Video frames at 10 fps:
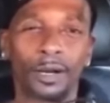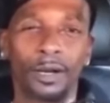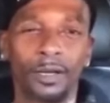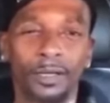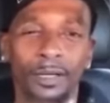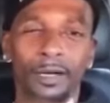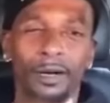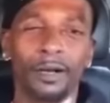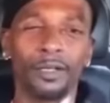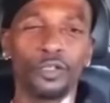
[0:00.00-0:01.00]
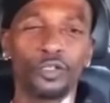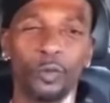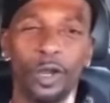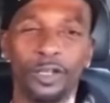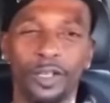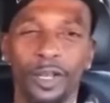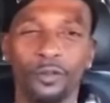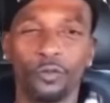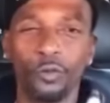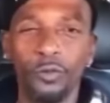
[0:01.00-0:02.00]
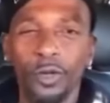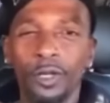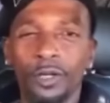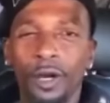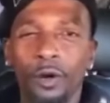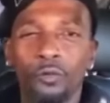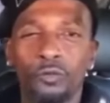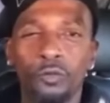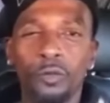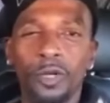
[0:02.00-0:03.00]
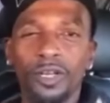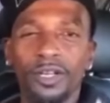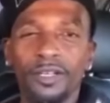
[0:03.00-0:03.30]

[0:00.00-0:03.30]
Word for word: Uh, yeah. Uh, you swear to tell the truth, the whole truth.